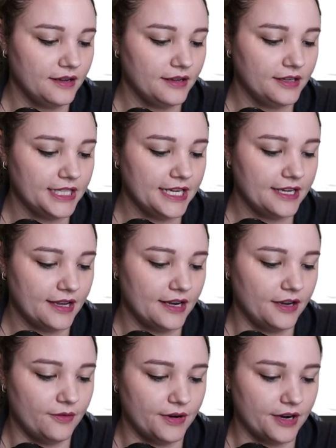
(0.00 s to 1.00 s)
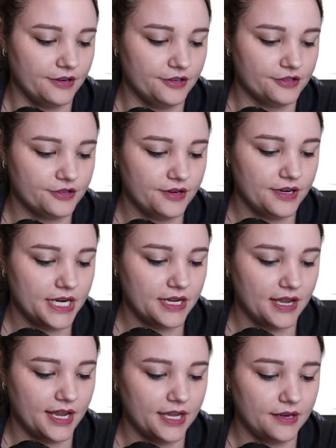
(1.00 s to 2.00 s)
click anywhere on your screen,
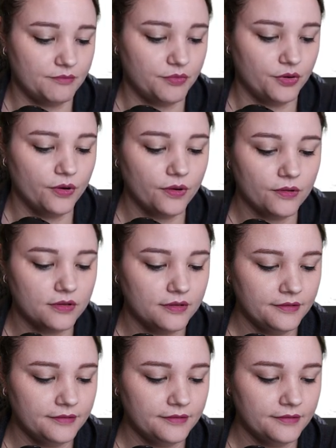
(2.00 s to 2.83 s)
and pull.